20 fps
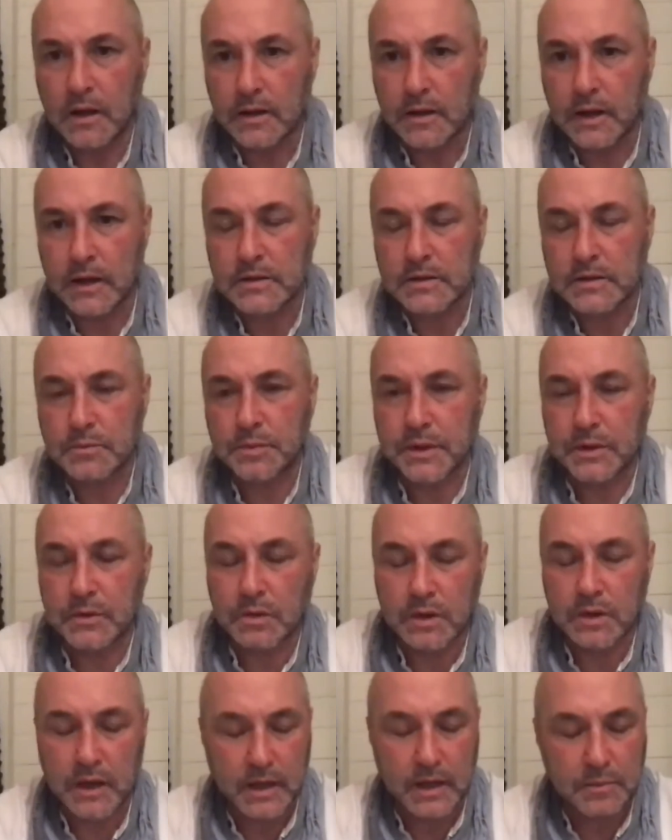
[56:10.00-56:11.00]
That's a big
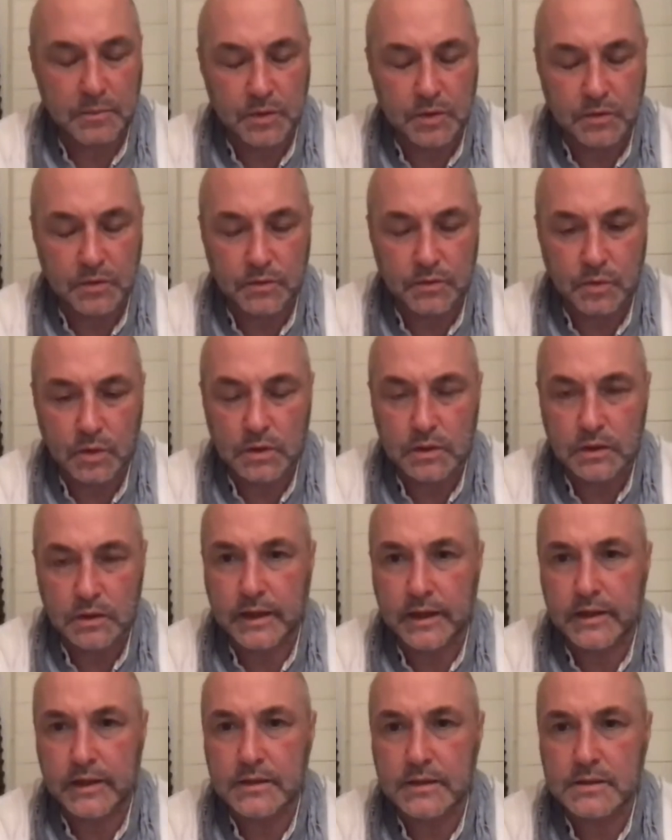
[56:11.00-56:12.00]
one and a beautiful one.
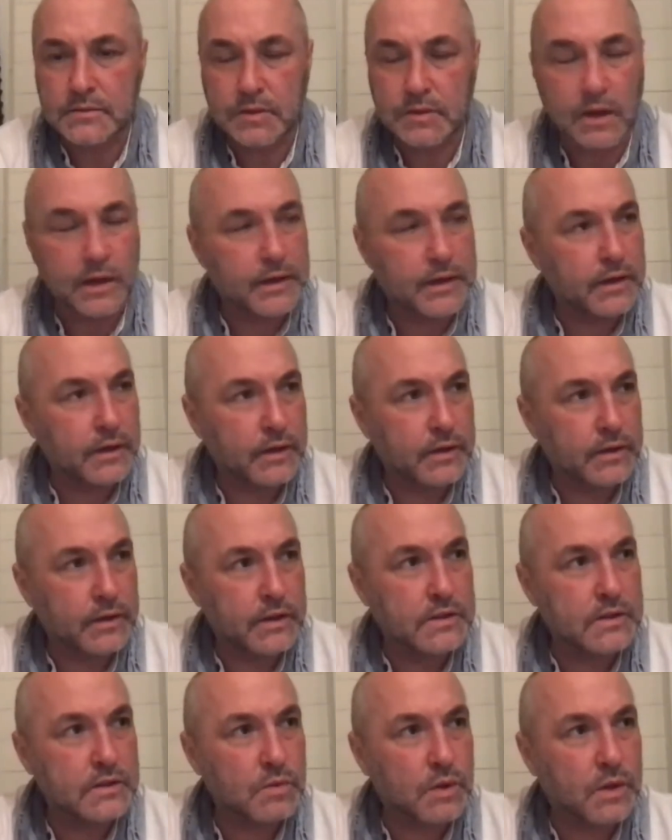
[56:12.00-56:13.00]
Hey, listen,
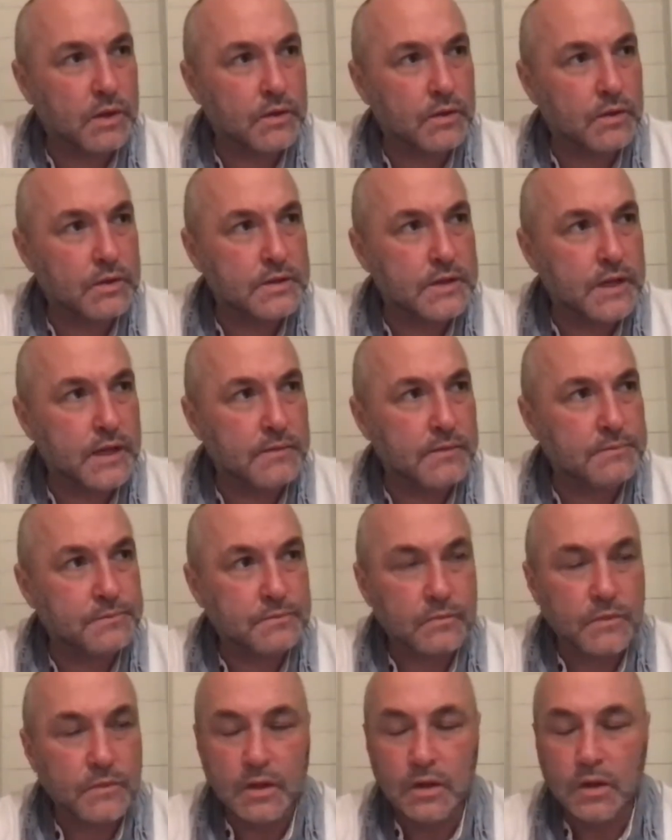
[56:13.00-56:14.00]
this is what I'm going to say.
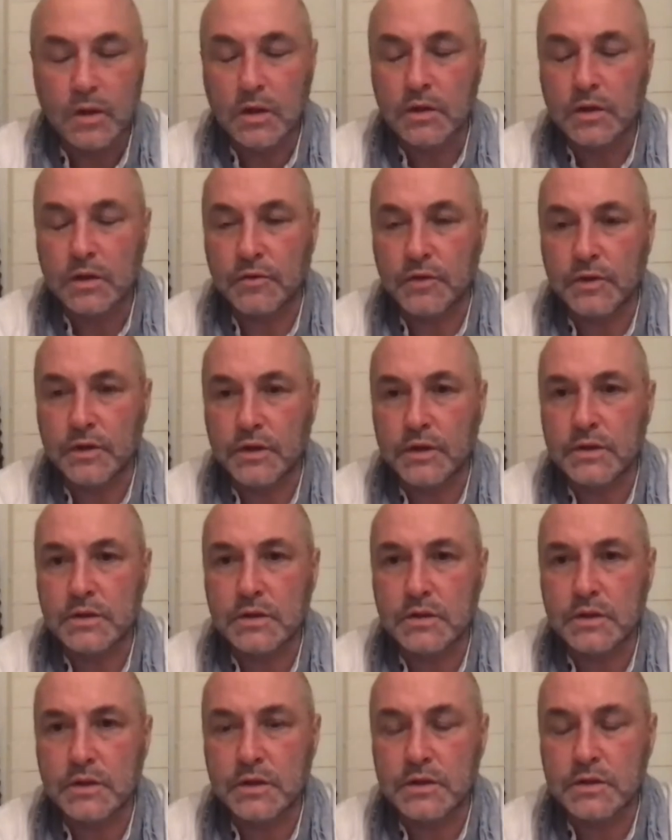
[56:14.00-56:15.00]
That for years
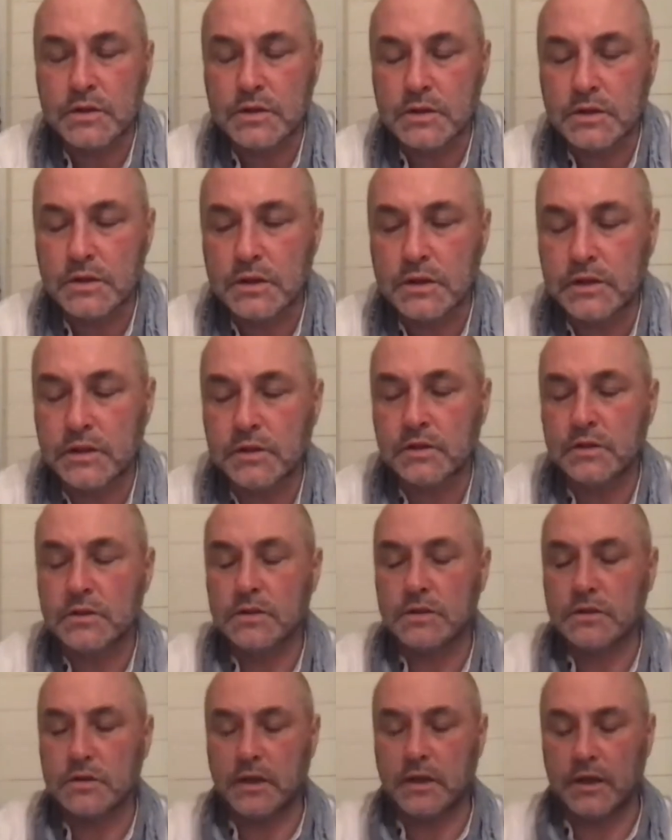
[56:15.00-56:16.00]
and years and
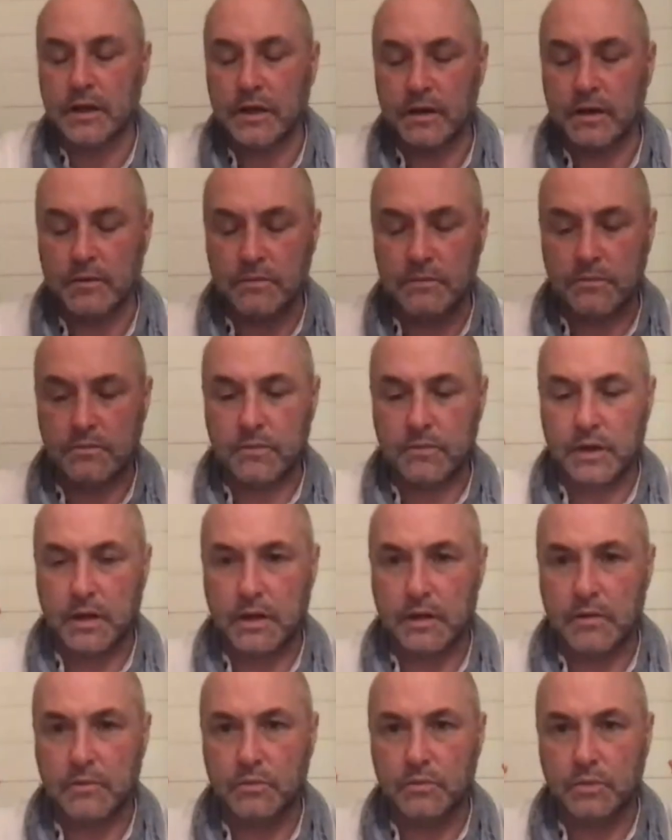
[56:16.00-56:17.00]
years,
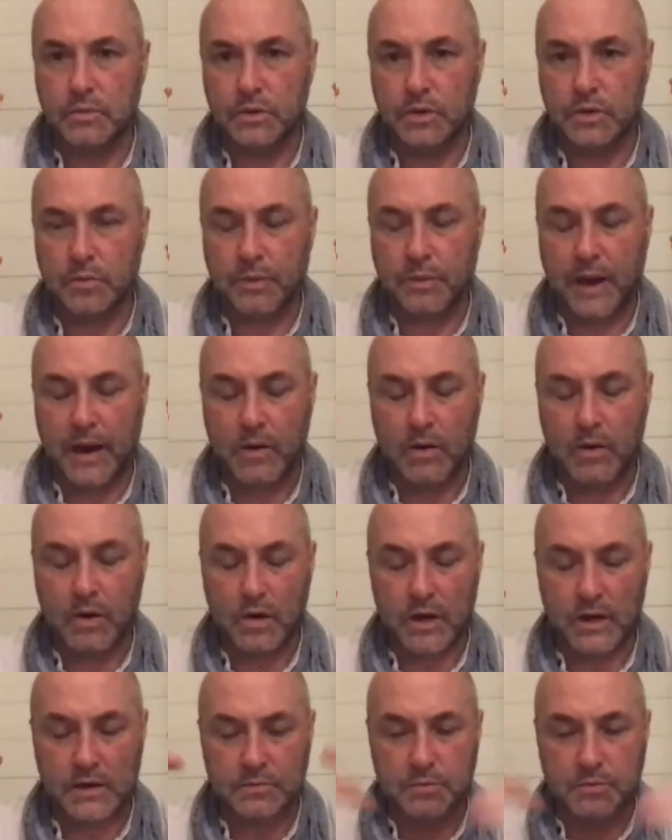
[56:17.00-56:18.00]
power
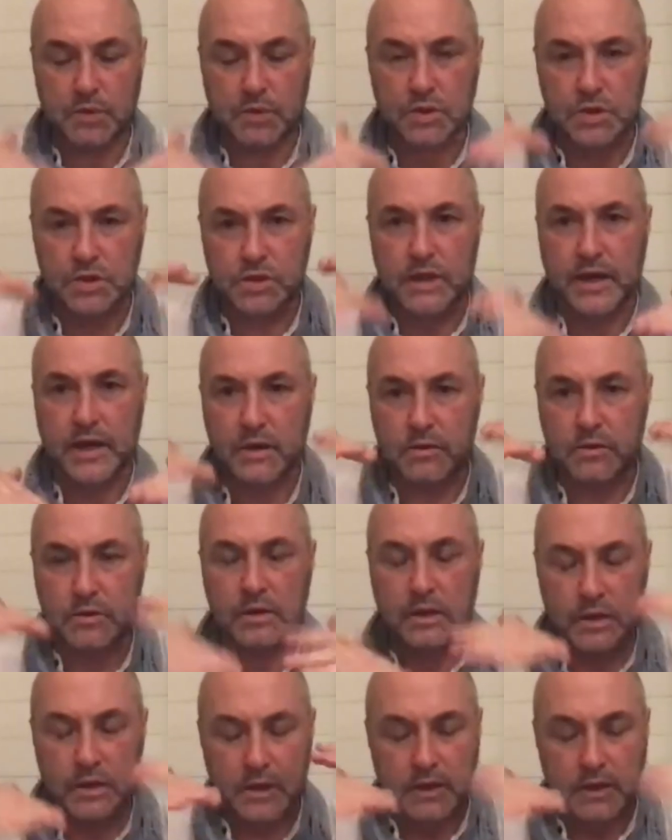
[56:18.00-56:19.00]
has pushed
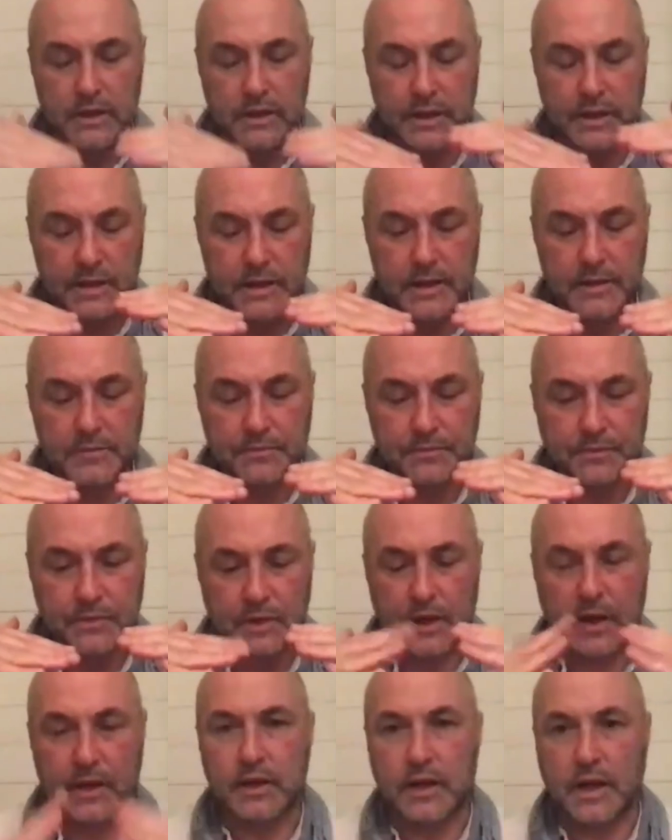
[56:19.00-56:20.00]
down, and
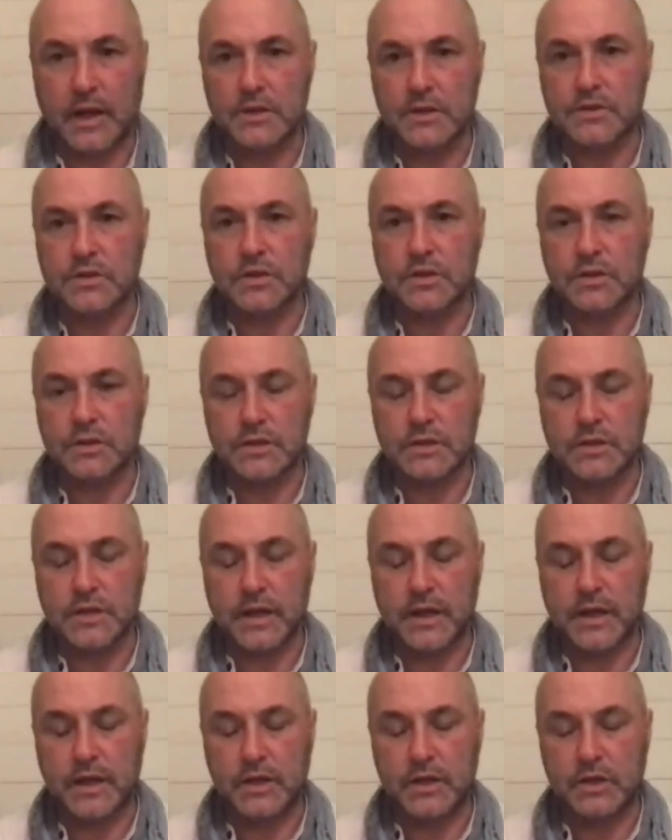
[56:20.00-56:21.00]
at a certain
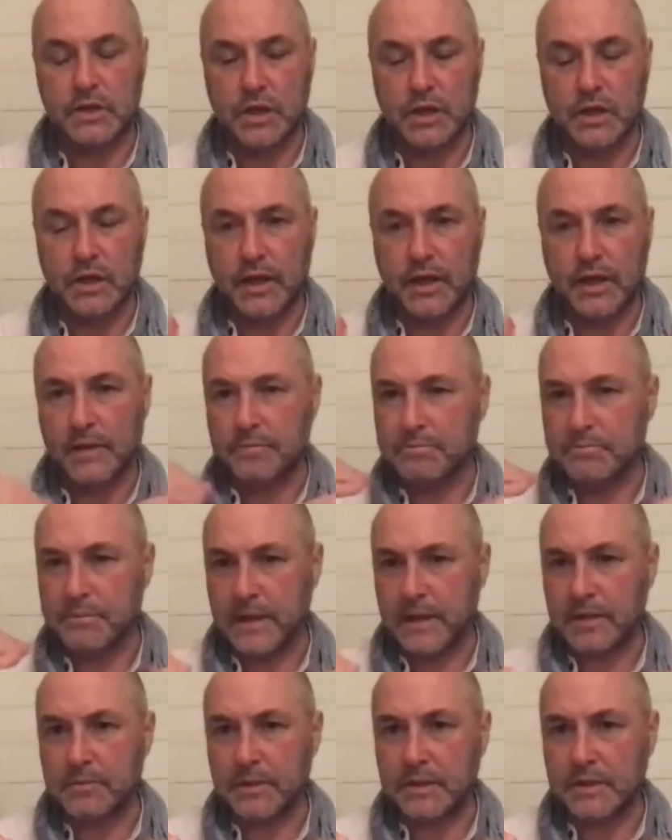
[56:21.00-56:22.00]
stage, and
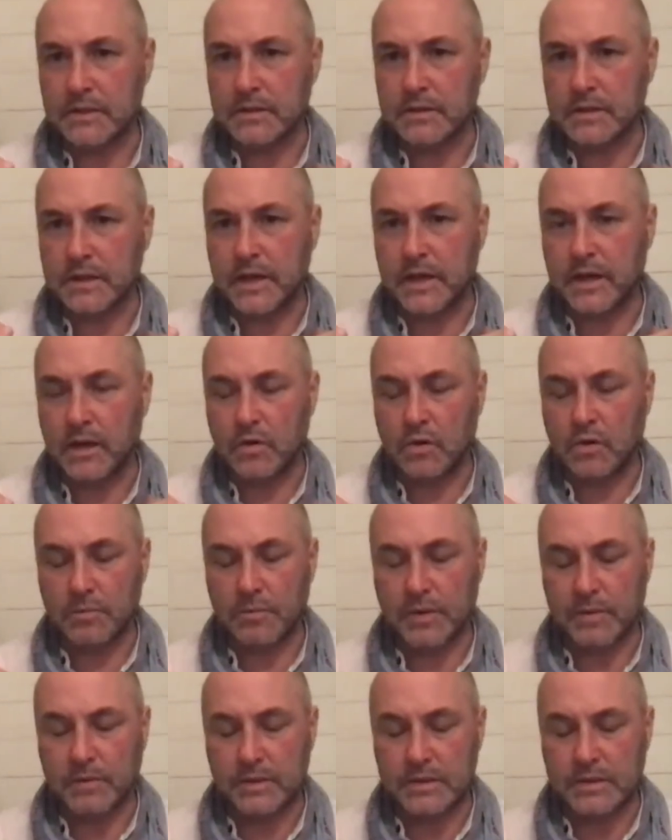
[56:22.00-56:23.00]
maybe it's now, or
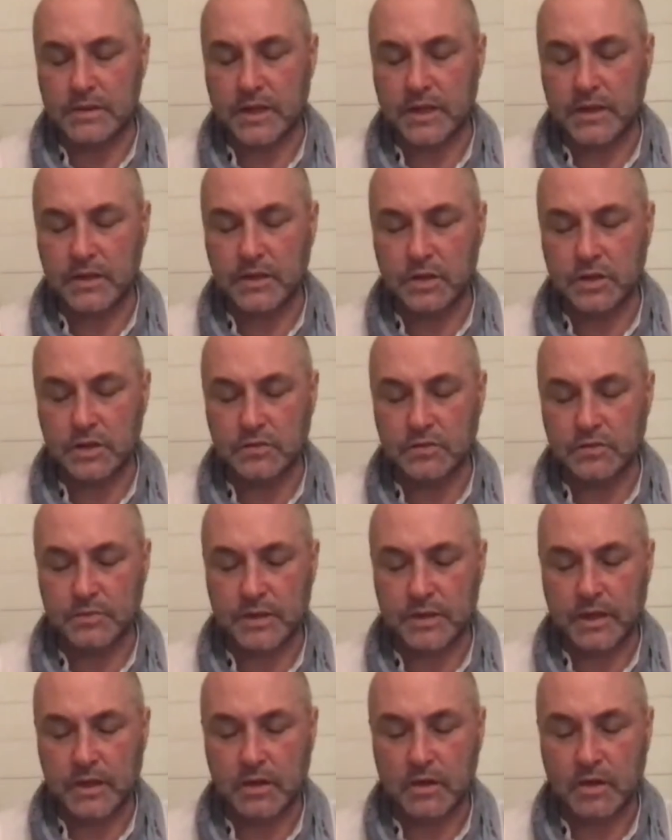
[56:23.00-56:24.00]
maybe it's 10 years from
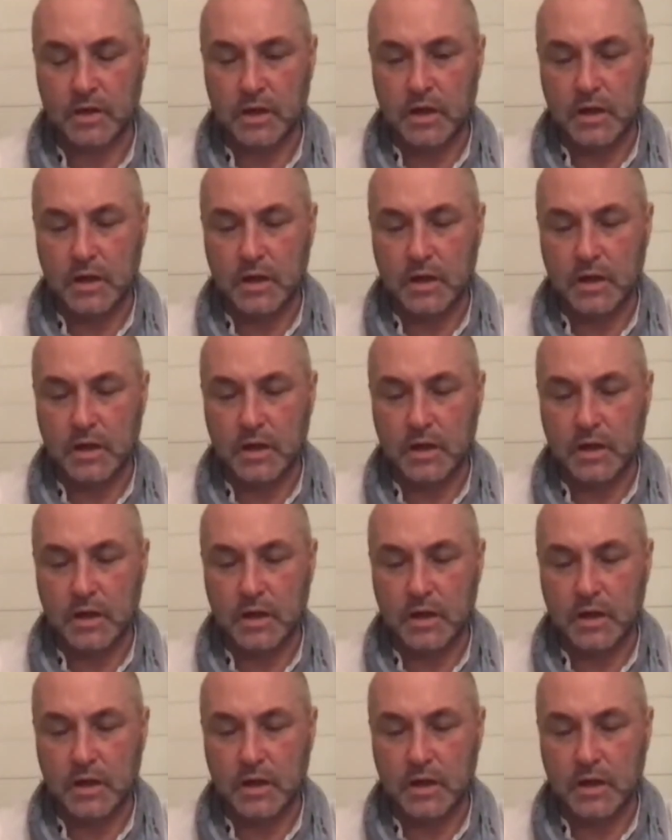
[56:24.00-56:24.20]
now,